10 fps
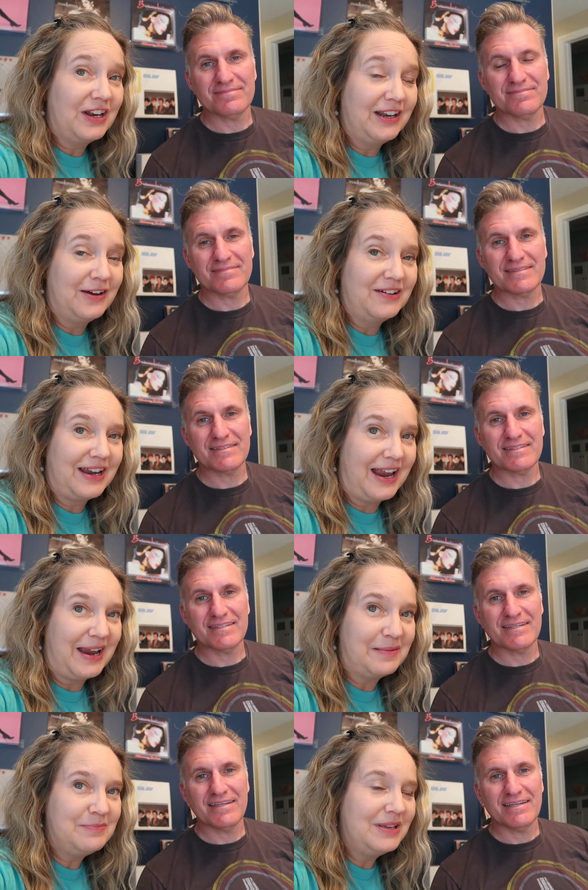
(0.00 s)
Speaker 1: video
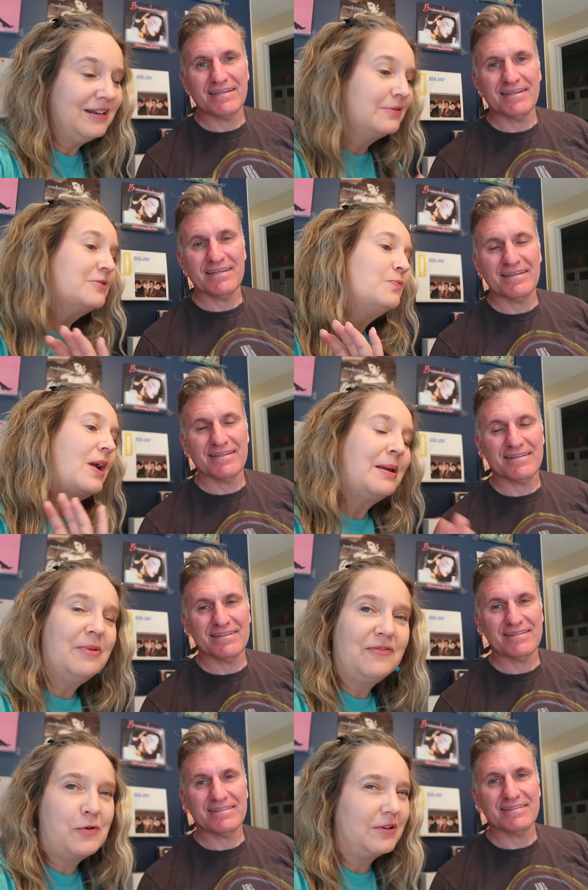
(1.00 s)
game, and it was way
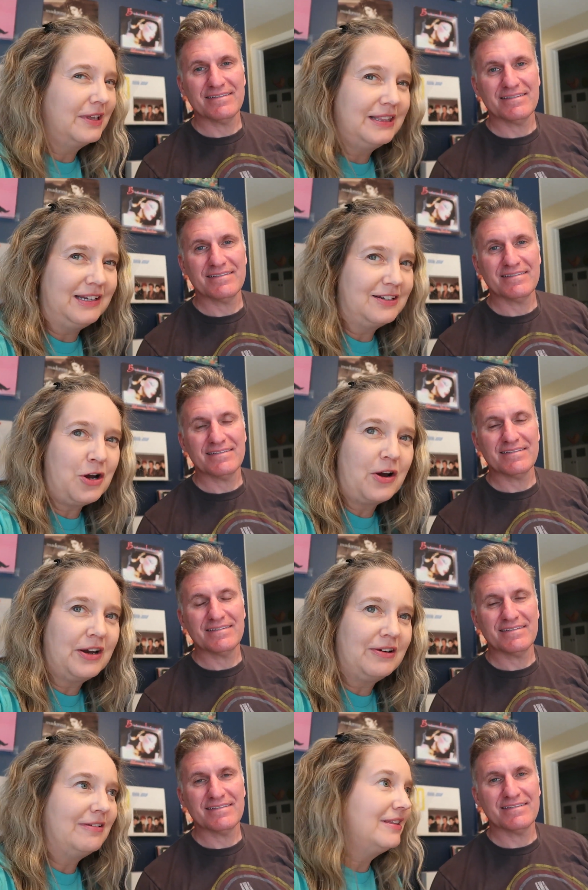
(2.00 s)
before like the
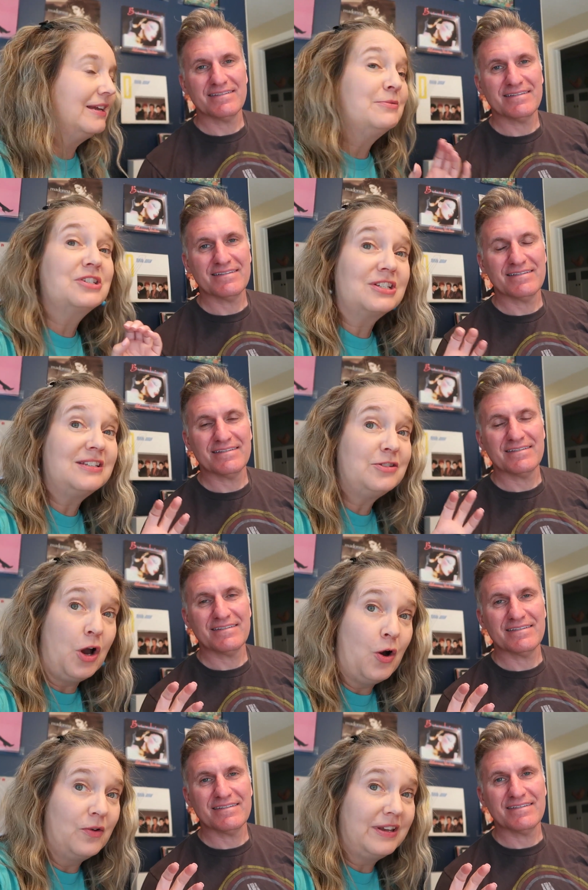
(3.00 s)
Atari or anything. It was just its
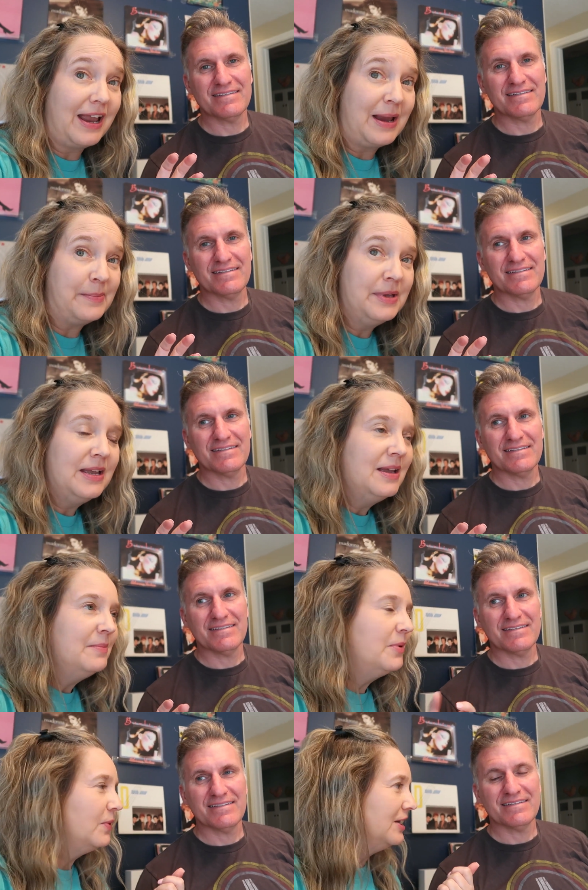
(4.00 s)
own game.
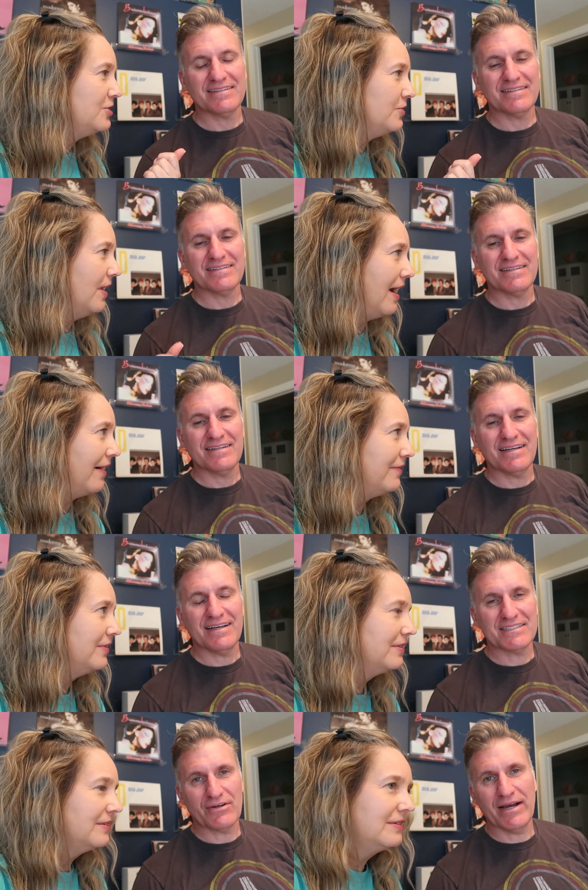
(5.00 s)
But what did you have?
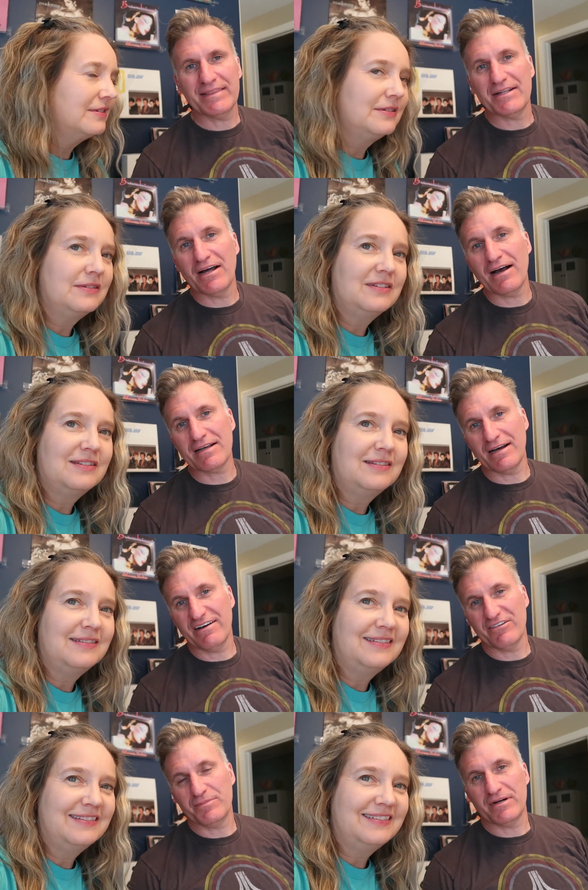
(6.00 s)
Speaker 2: So I had the
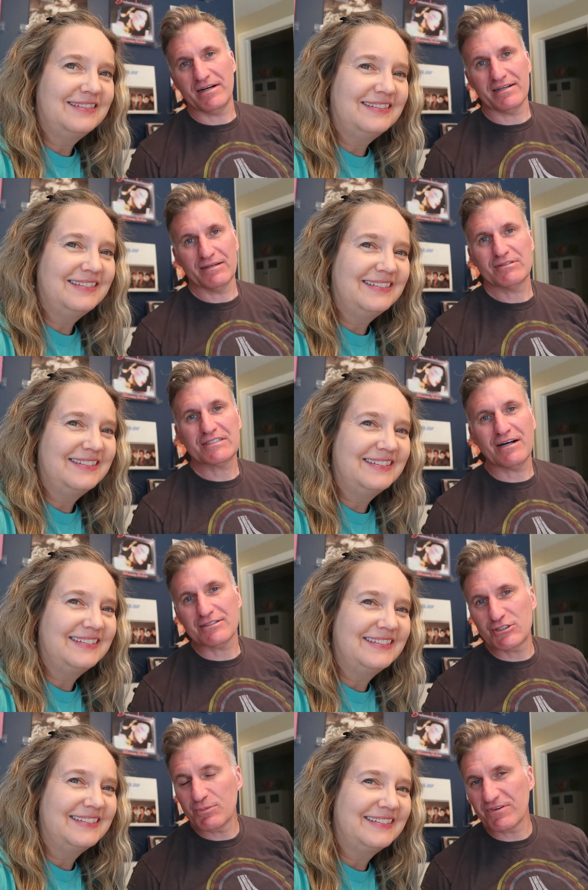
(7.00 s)
knockoff of Pong. It was
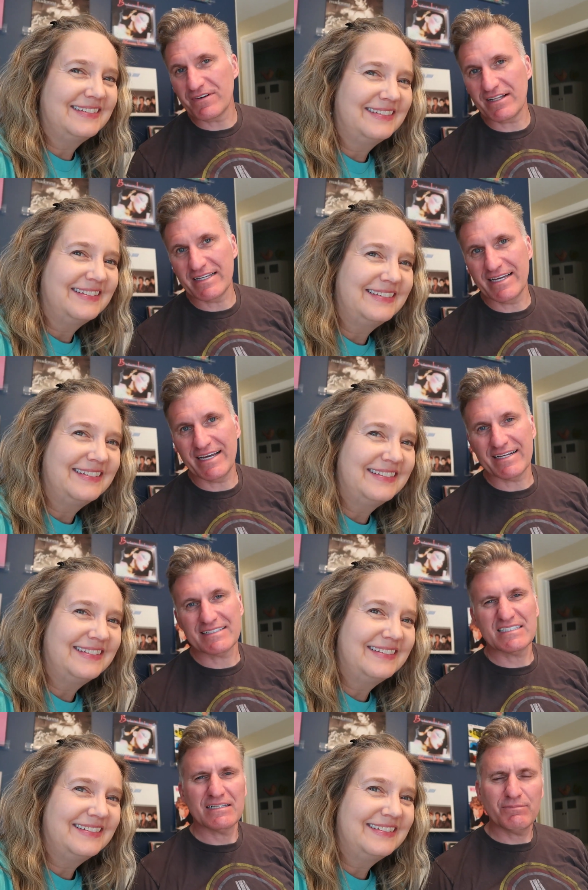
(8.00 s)
called Super Volley
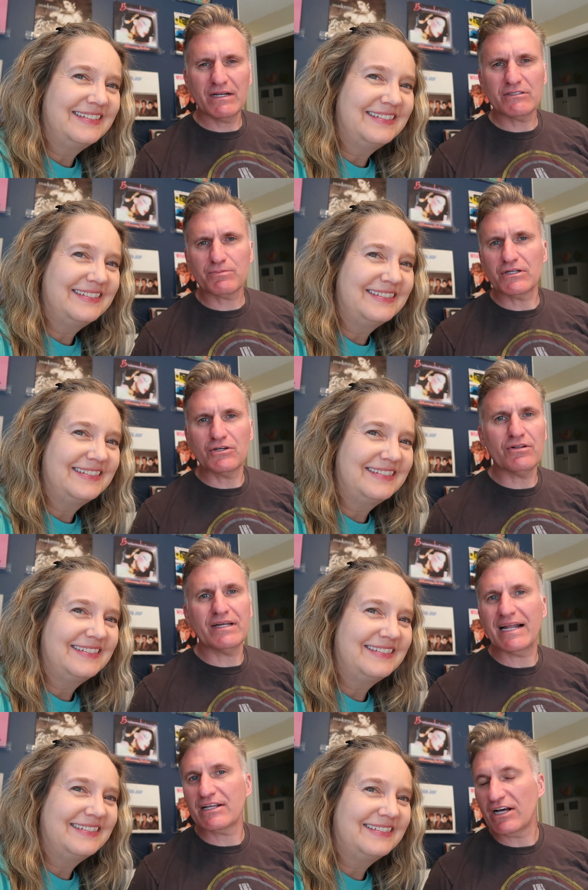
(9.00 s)
X, but it was pretty cool.
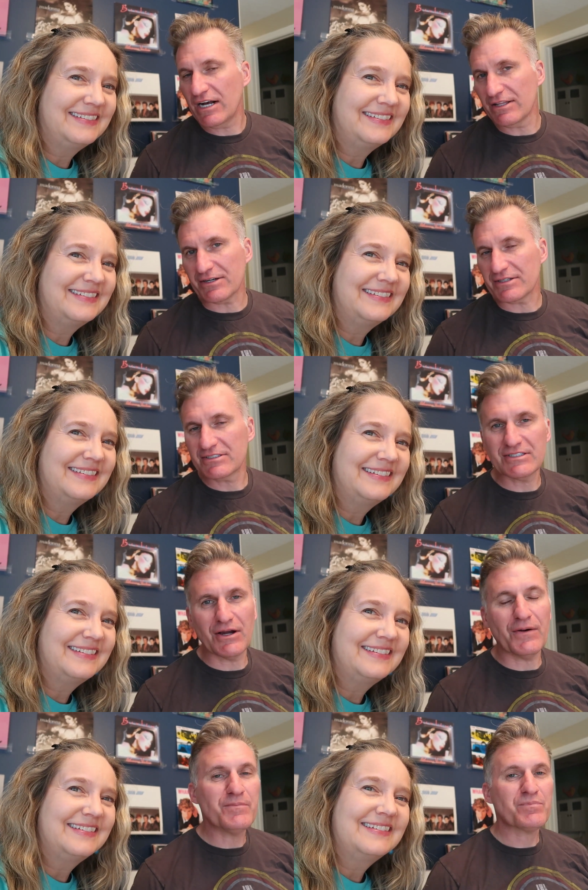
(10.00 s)
It had color,
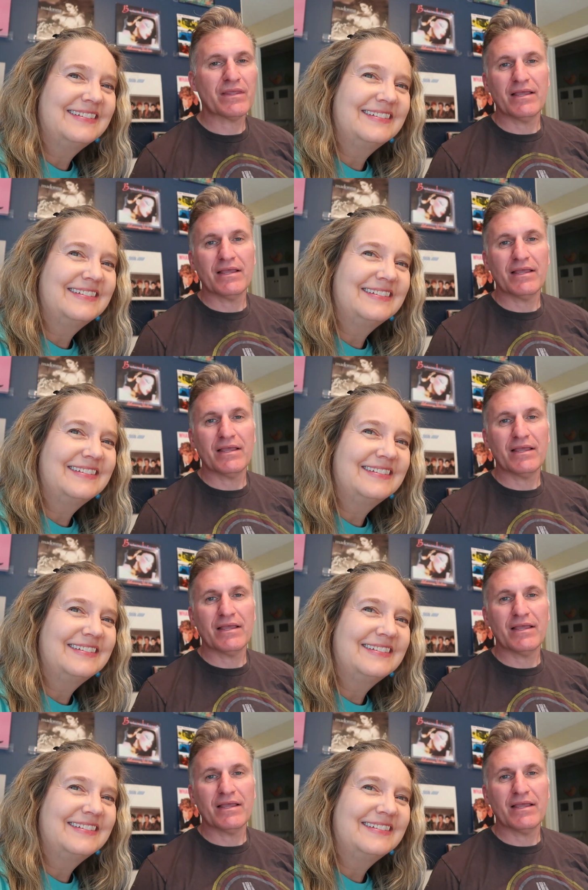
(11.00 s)
so